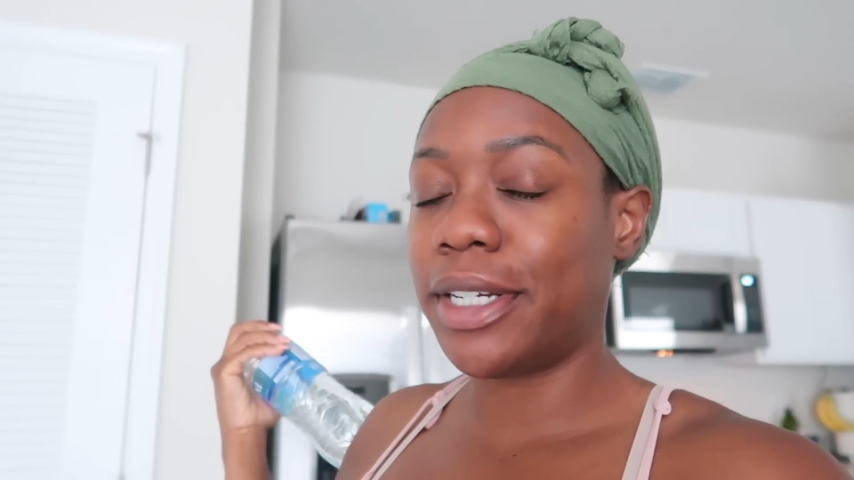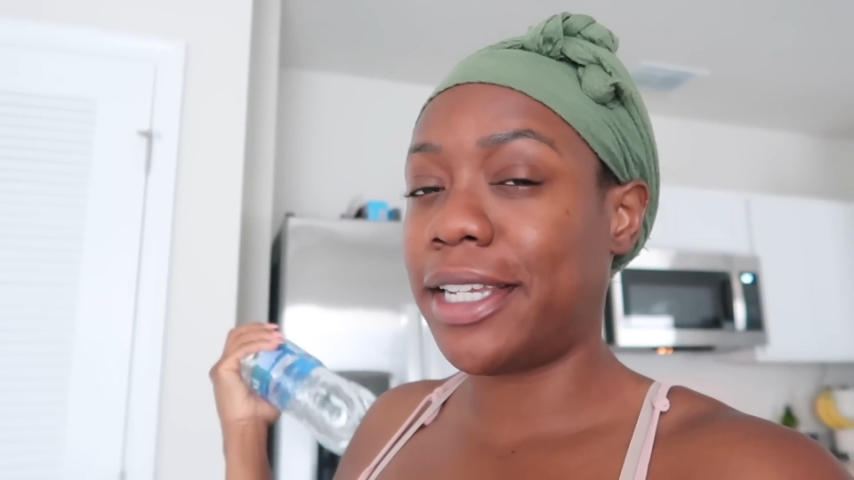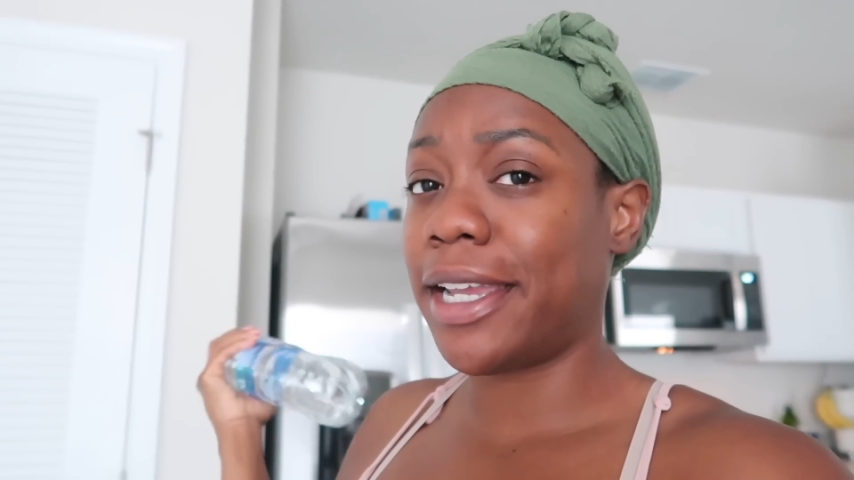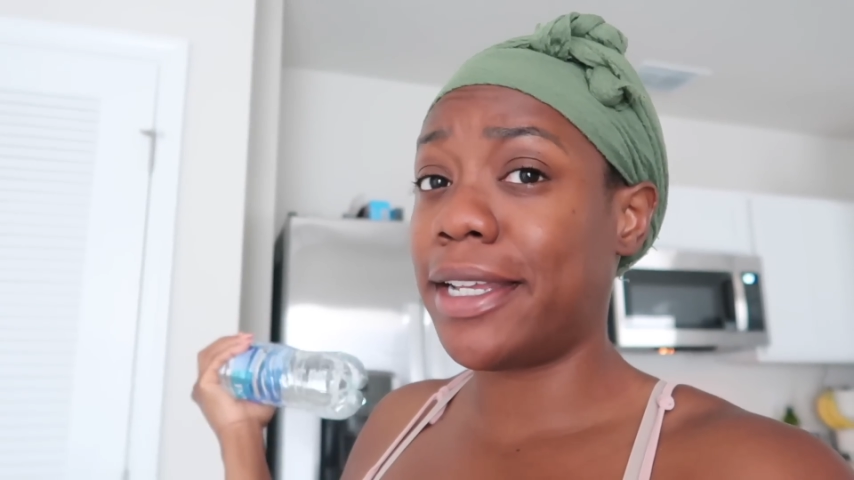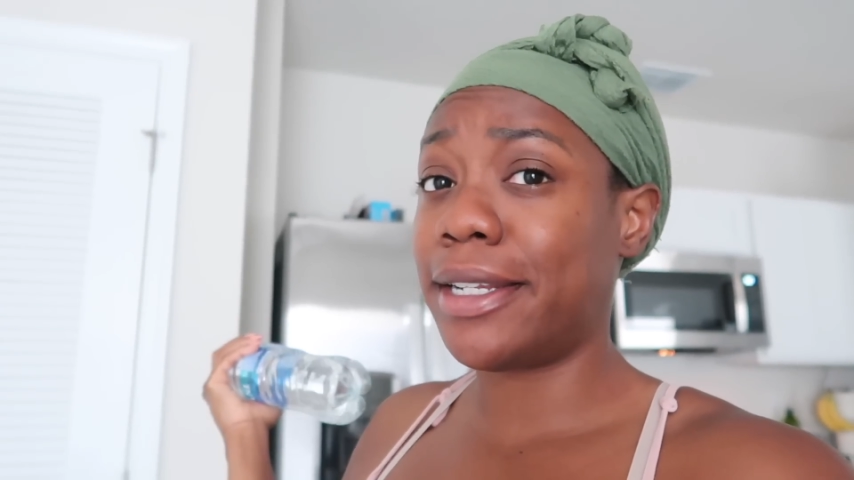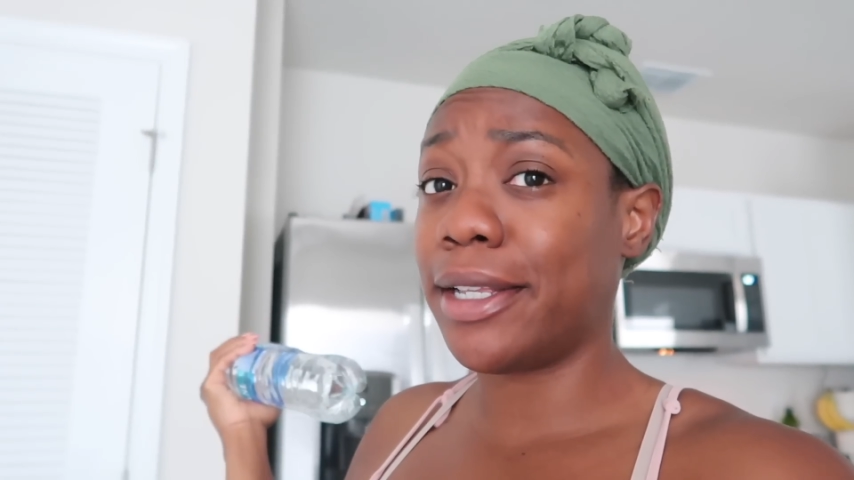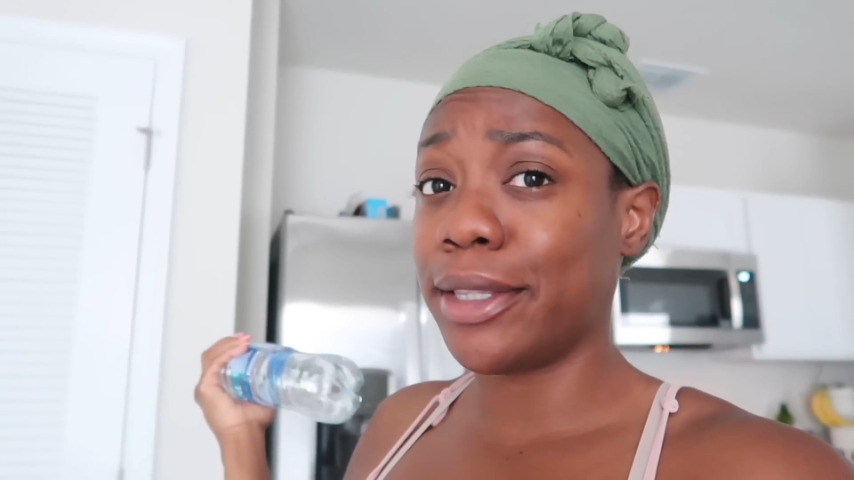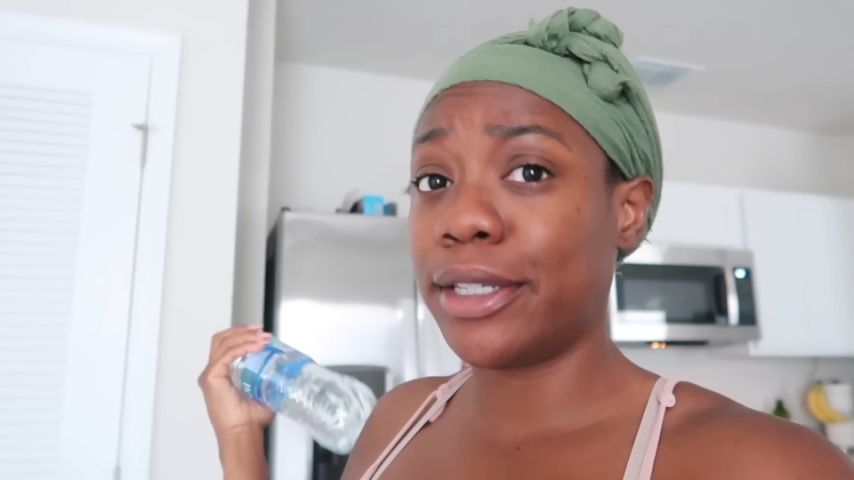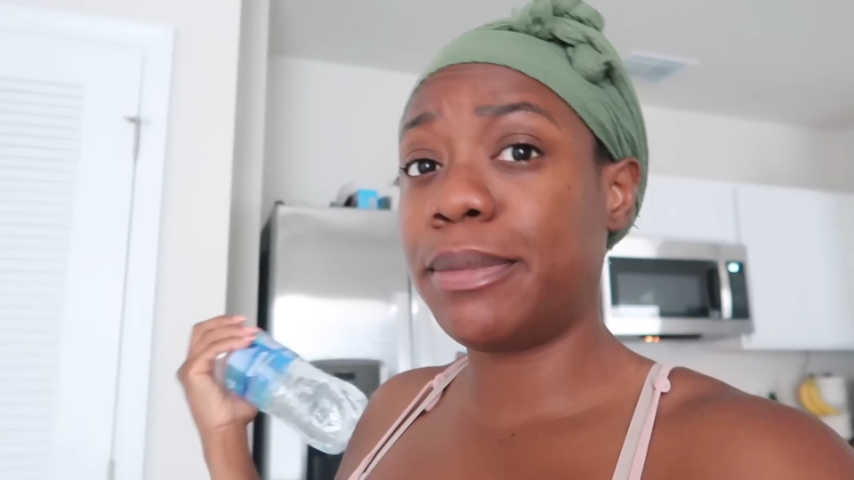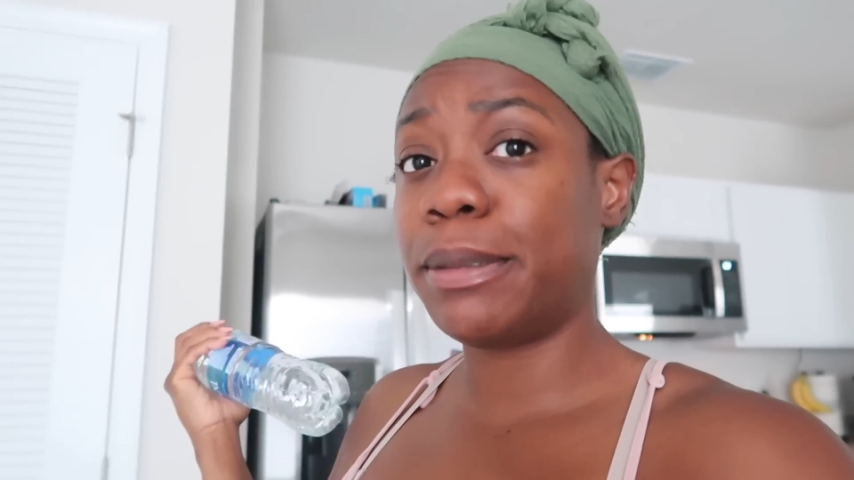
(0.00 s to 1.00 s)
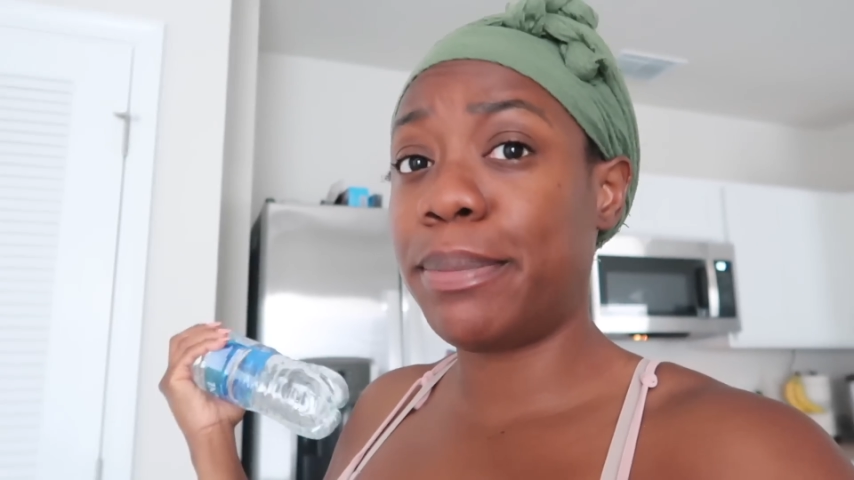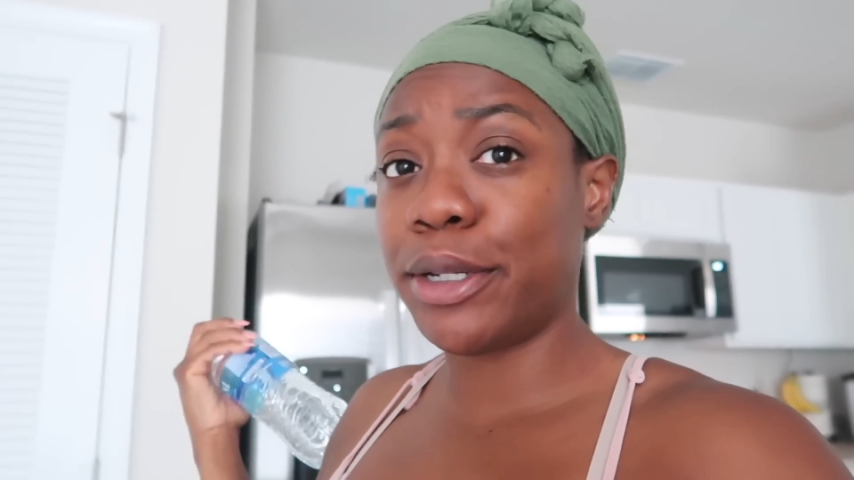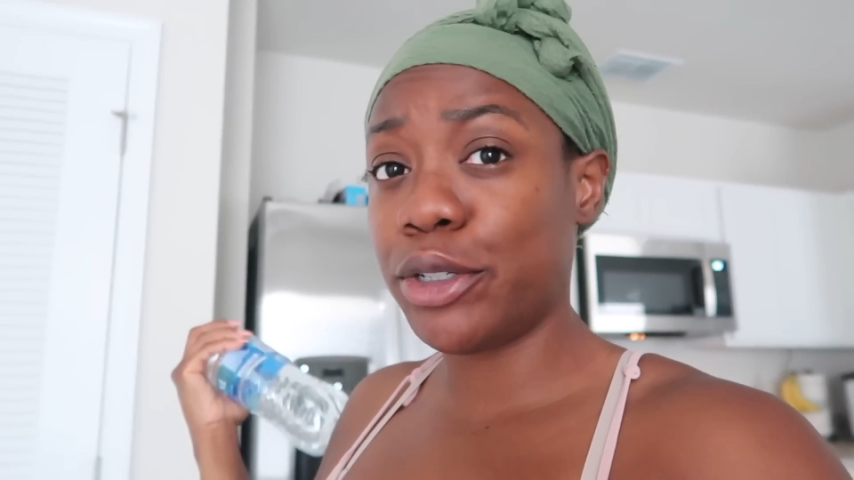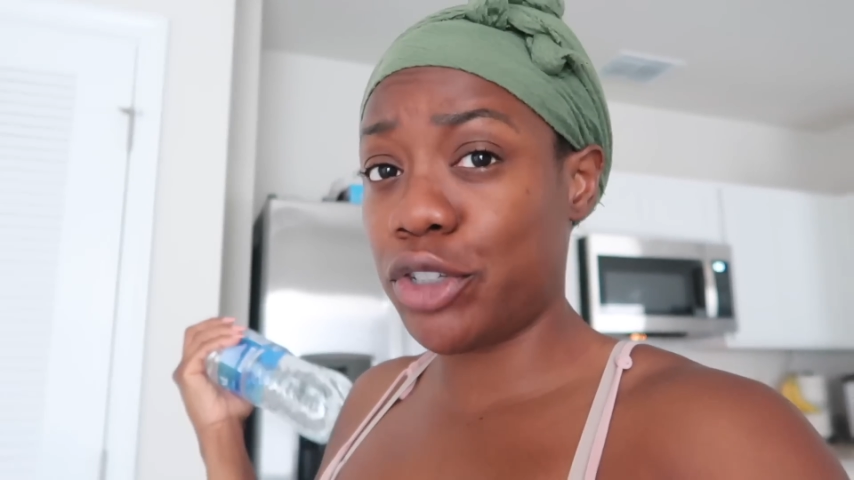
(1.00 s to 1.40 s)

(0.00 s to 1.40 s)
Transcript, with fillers: get in a little bit better